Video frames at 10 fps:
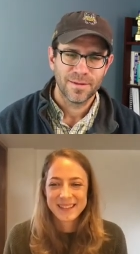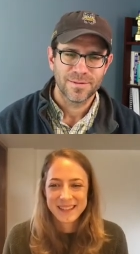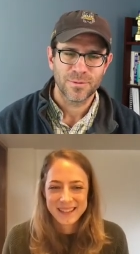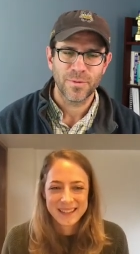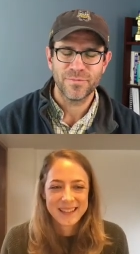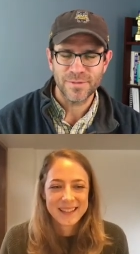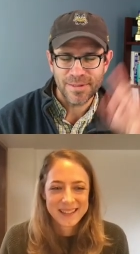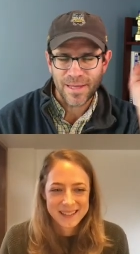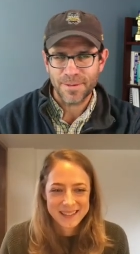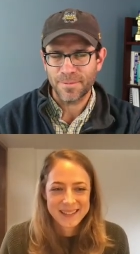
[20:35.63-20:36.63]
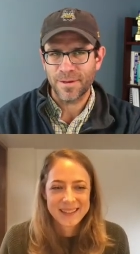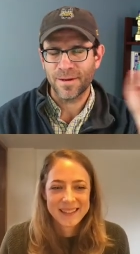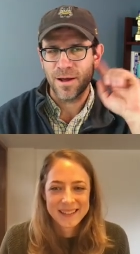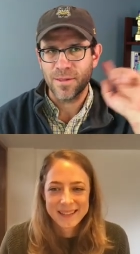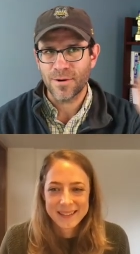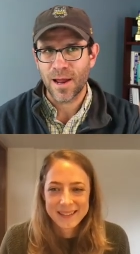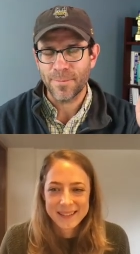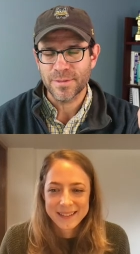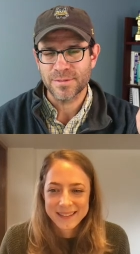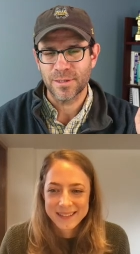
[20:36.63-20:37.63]
Speaker 1: So we've seen that in other
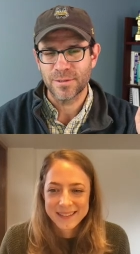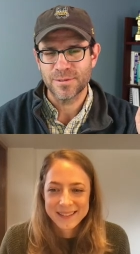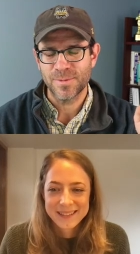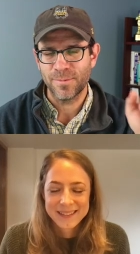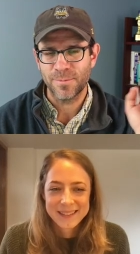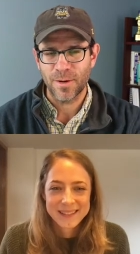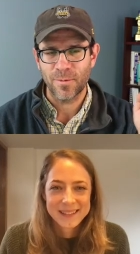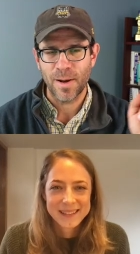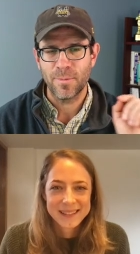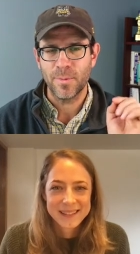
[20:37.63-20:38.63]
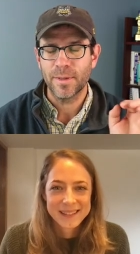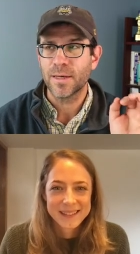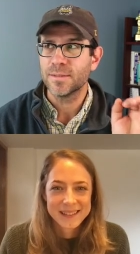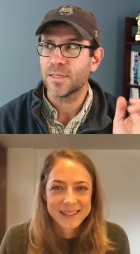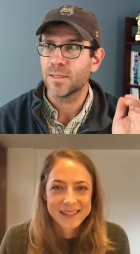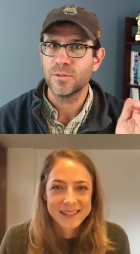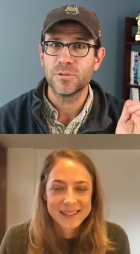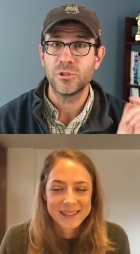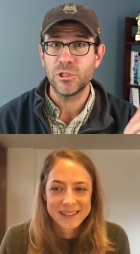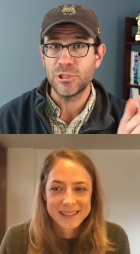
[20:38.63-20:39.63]
episodes, people might remember, because I'll
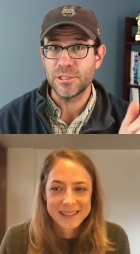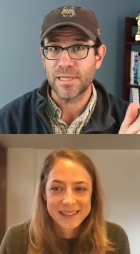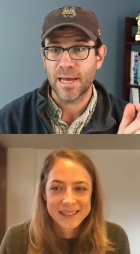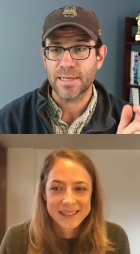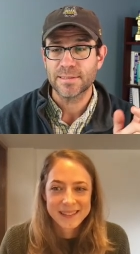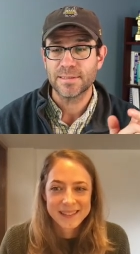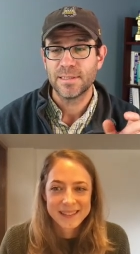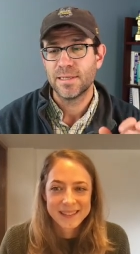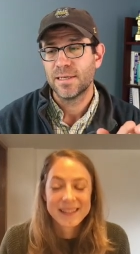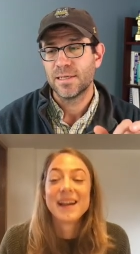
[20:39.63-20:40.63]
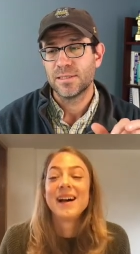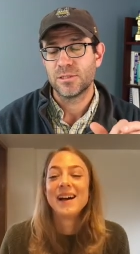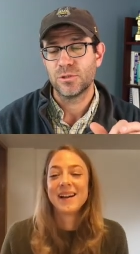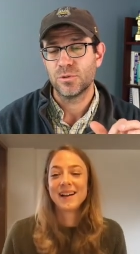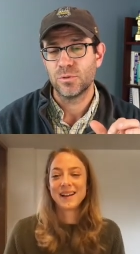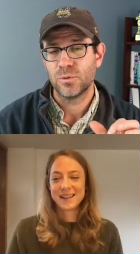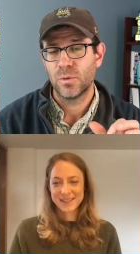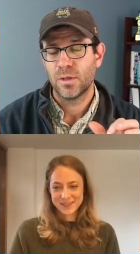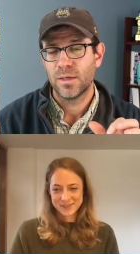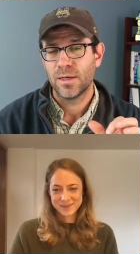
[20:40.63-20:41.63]
use ggtext
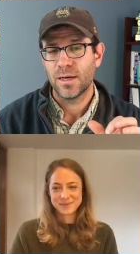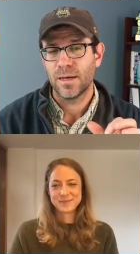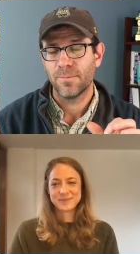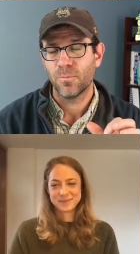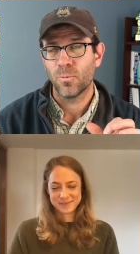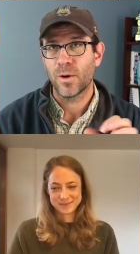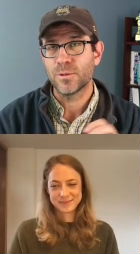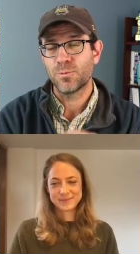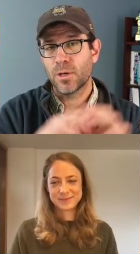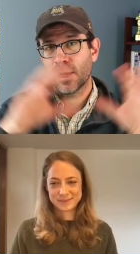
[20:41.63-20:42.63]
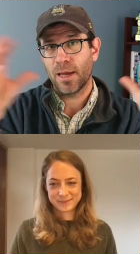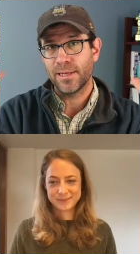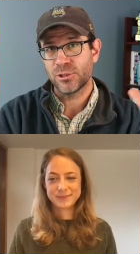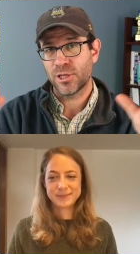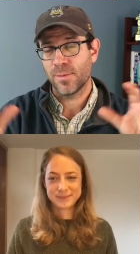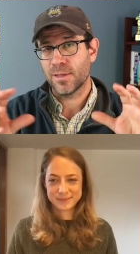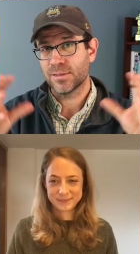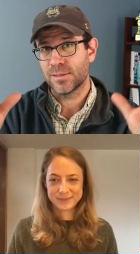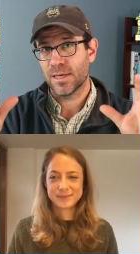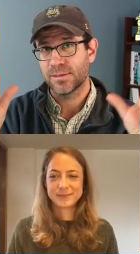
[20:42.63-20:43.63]
to, um, when I was putting H T M L
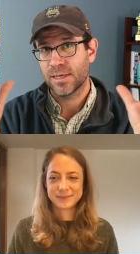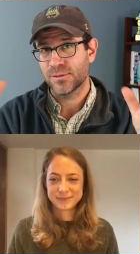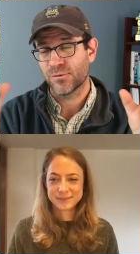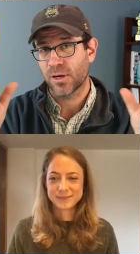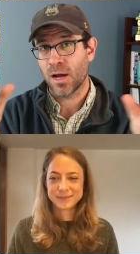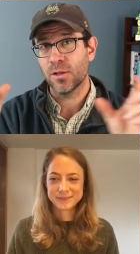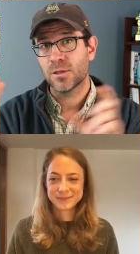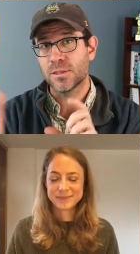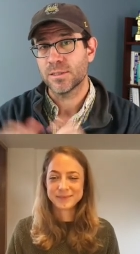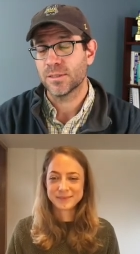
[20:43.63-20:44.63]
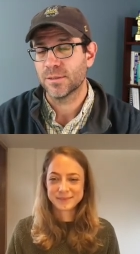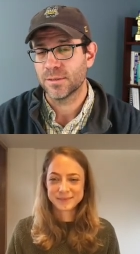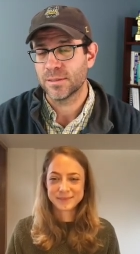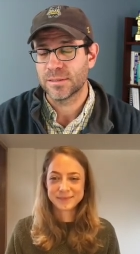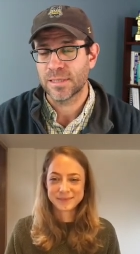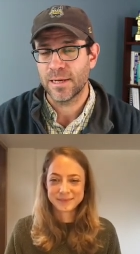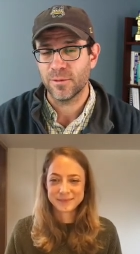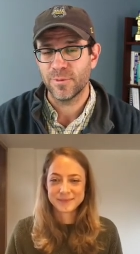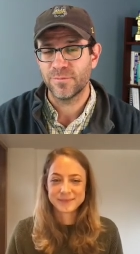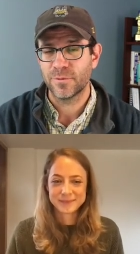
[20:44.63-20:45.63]
and C S S for colors in the in the
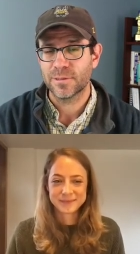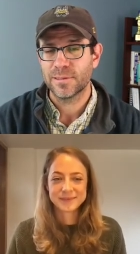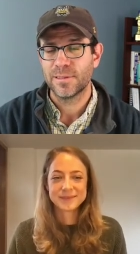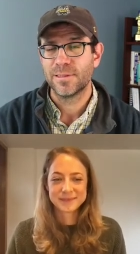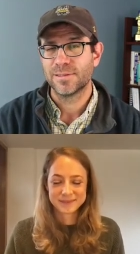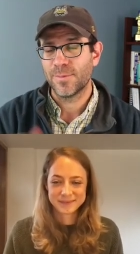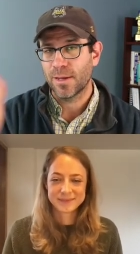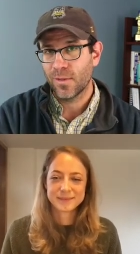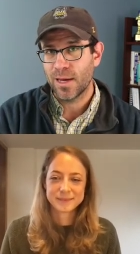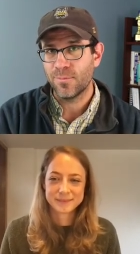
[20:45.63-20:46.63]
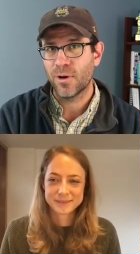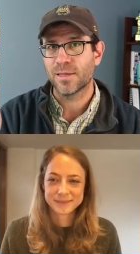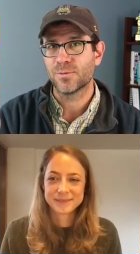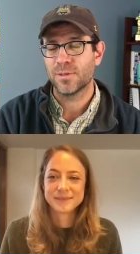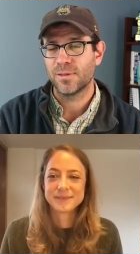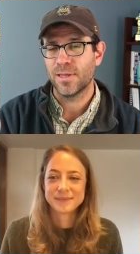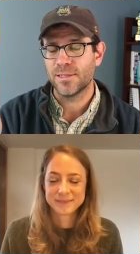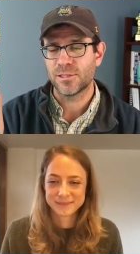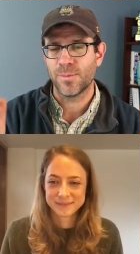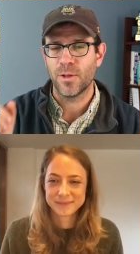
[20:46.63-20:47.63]
title before, to make line breaks within the
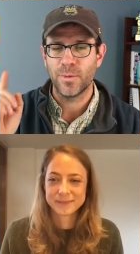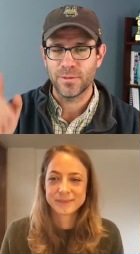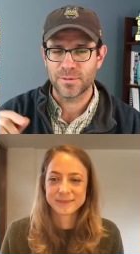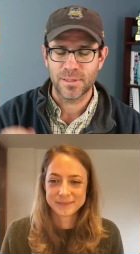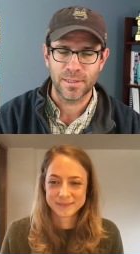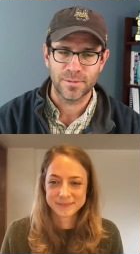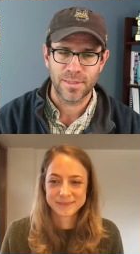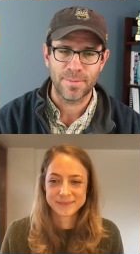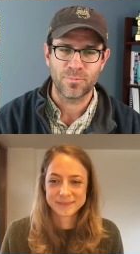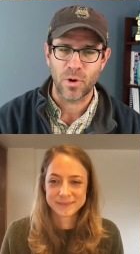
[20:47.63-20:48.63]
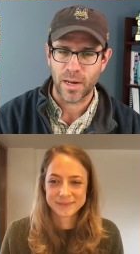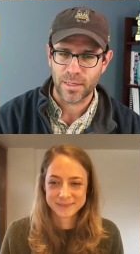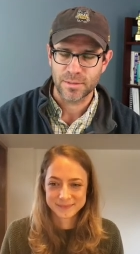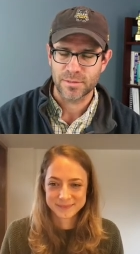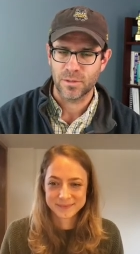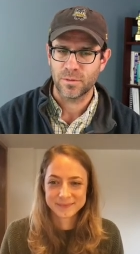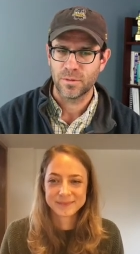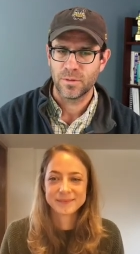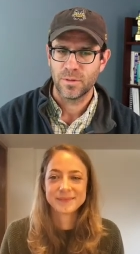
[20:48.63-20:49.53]
H T M L, we use that, that break. So